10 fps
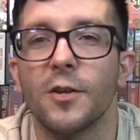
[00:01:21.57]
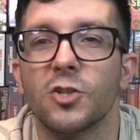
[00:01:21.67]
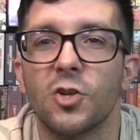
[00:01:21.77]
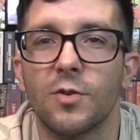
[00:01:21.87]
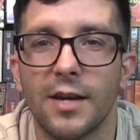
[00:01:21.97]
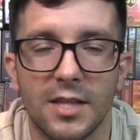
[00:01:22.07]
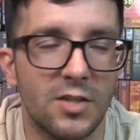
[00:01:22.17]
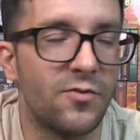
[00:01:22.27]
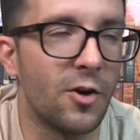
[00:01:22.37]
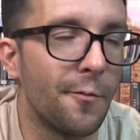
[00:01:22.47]
So like
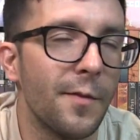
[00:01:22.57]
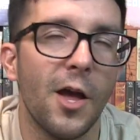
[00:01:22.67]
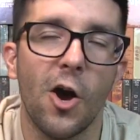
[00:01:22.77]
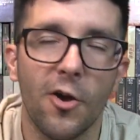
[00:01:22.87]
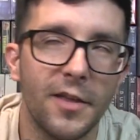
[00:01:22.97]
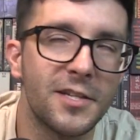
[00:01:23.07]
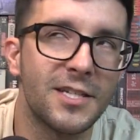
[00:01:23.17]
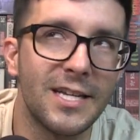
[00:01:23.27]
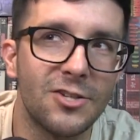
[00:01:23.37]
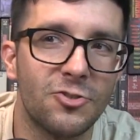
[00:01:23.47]
this film. Okay, this is
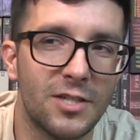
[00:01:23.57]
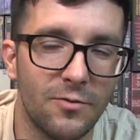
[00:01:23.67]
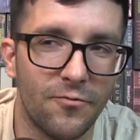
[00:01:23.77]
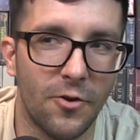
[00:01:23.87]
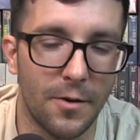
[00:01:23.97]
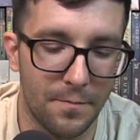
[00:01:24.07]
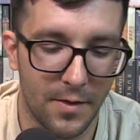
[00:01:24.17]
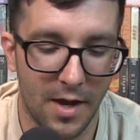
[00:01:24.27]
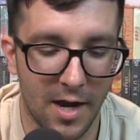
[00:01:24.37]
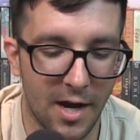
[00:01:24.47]
an interesting one.
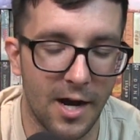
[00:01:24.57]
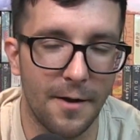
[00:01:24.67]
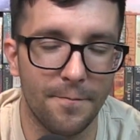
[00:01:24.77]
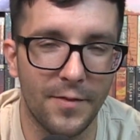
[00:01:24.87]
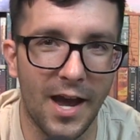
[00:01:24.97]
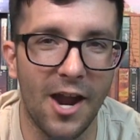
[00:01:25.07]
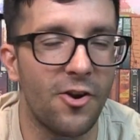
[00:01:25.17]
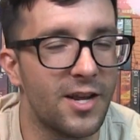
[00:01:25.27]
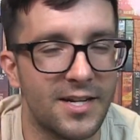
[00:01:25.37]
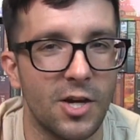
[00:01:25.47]
I
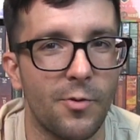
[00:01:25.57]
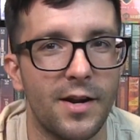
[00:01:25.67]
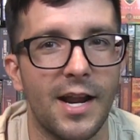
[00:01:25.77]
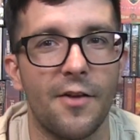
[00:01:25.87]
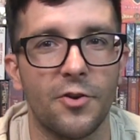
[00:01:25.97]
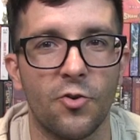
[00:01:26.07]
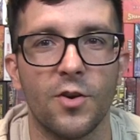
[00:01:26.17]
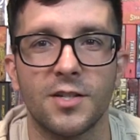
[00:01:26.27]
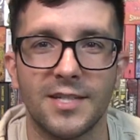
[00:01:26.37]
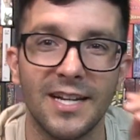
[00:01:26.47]
already can tell you right now the
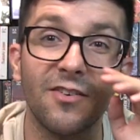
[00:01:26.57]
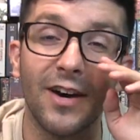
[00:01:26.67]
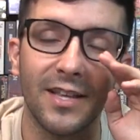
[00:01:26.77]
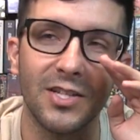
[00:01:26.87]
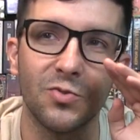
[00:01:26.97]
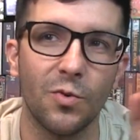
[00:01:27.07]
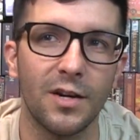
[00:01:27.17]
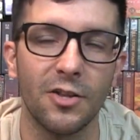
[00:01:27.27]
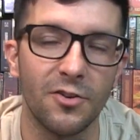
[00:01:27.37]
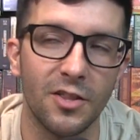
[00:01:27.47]
critics didn't like this one,
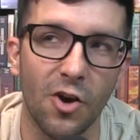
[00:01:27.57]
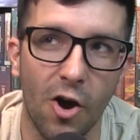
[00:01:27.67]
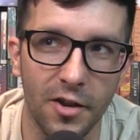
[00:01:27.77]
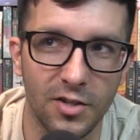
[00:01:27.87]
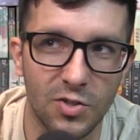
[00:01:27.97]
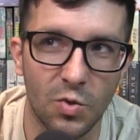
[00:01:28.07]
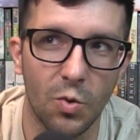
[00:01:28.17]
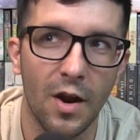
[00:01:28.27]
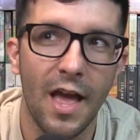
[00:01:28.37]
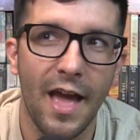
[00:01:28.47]
neither did the audience score.